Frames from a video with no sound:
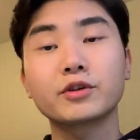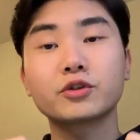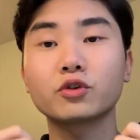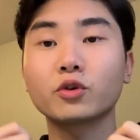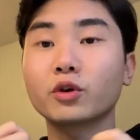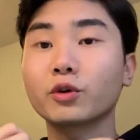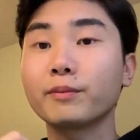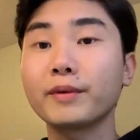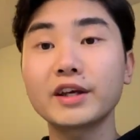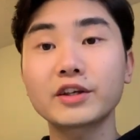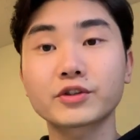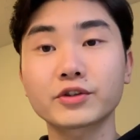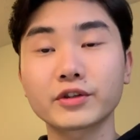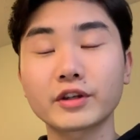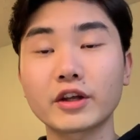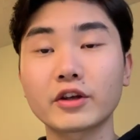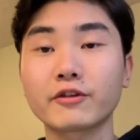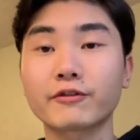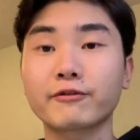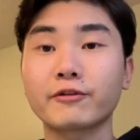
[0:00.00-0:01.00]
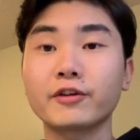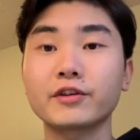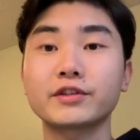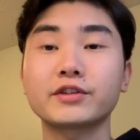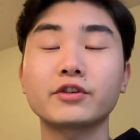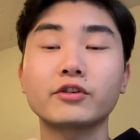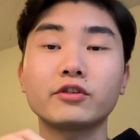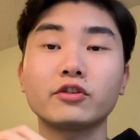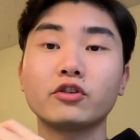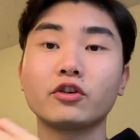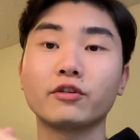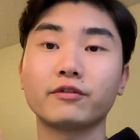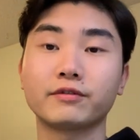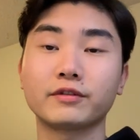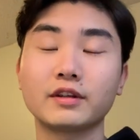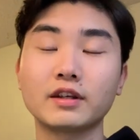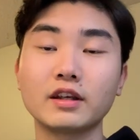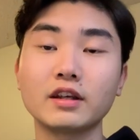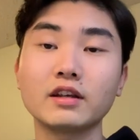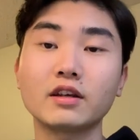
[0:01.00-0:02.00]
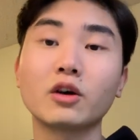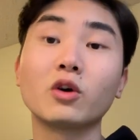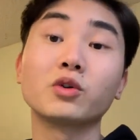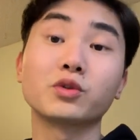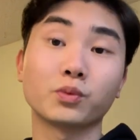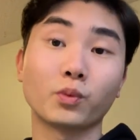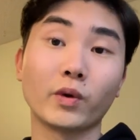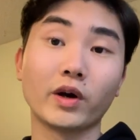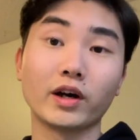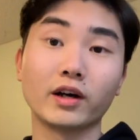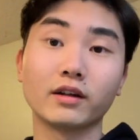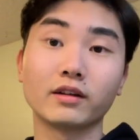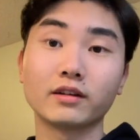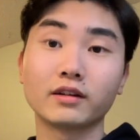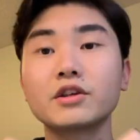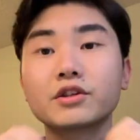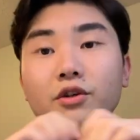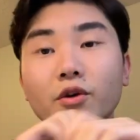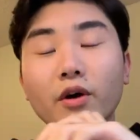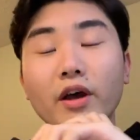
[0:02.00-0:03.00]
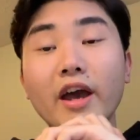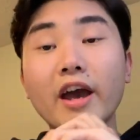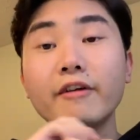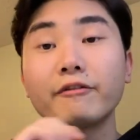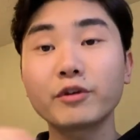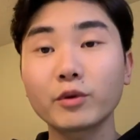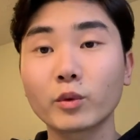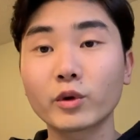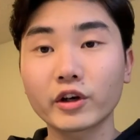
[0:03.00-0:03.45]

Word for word: because you want to make sure that your first year in U of T goes well. So every